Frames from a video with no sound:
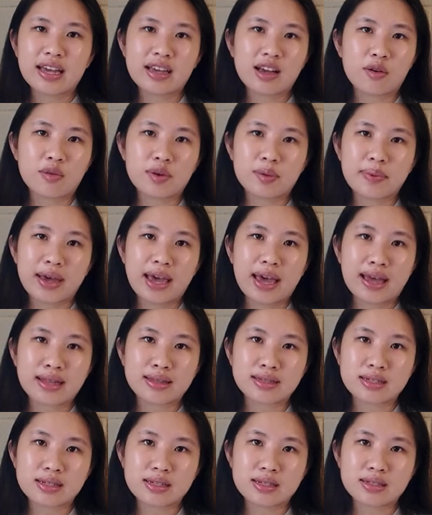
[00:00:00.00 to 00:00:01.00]
out with my
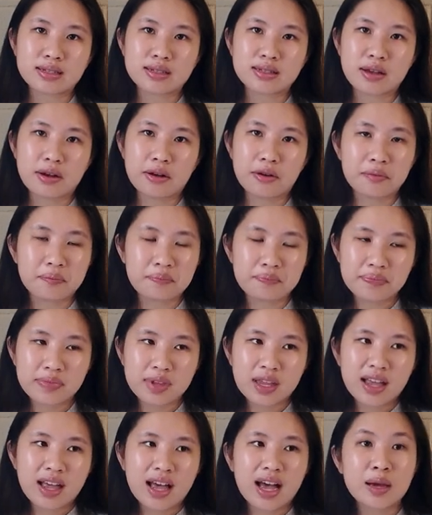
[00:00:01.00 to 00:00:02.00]
auntie. So
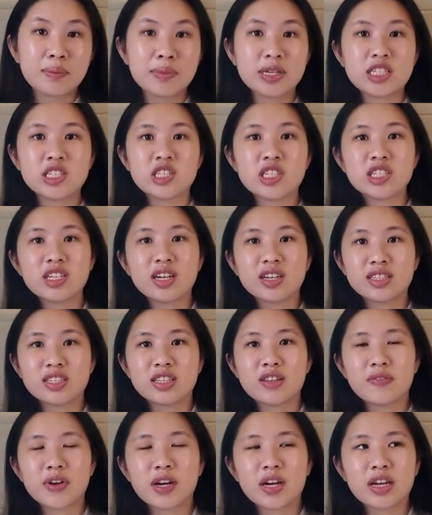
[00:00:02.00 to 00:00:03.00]
I mean, she does
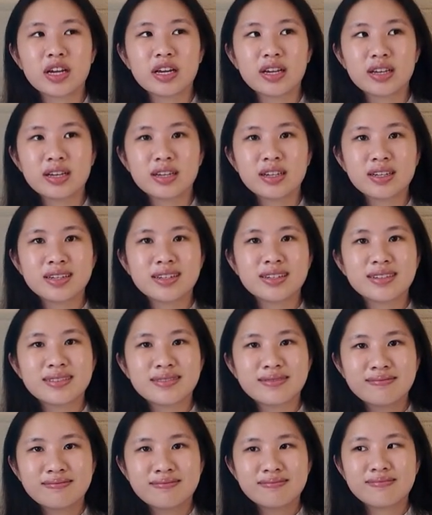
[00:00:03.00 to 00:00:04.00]
the very
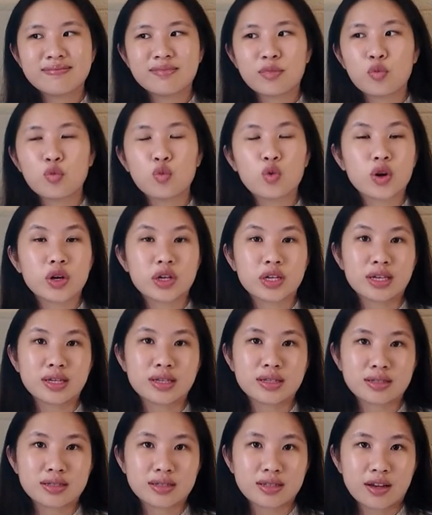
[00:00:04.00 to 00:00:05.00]

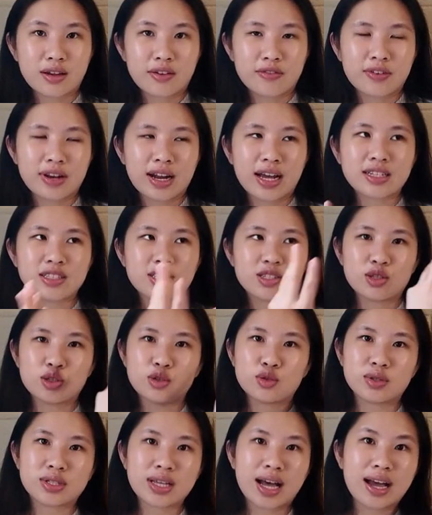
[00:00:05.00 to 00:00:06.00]
working stuff and I just
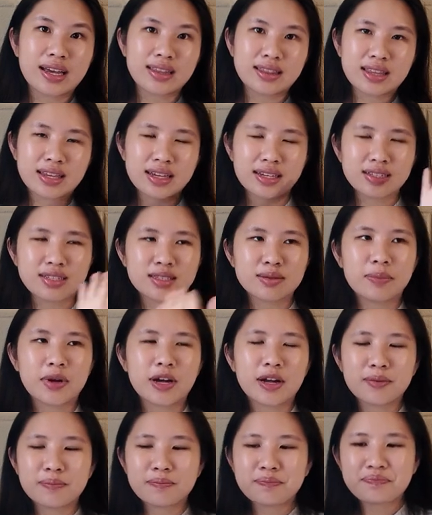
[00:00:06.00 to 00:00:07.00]
do side things,
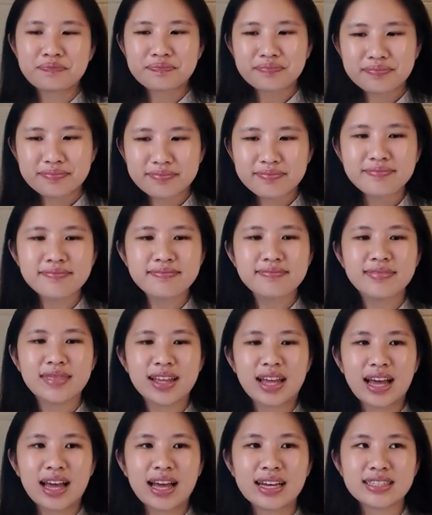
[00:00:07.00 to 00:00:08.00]
but
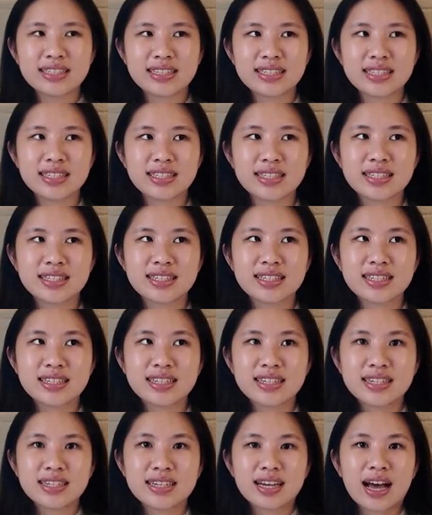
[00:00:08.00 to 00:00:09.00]
I just
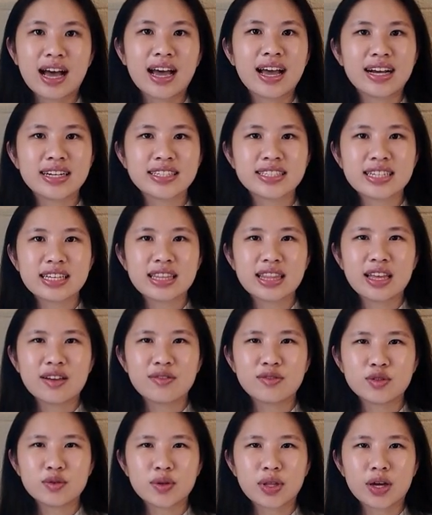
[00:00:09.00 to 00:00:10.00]
I actually
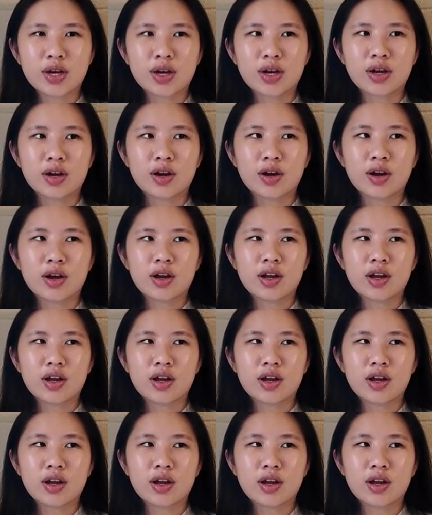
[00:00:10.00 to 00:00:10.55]
lived with her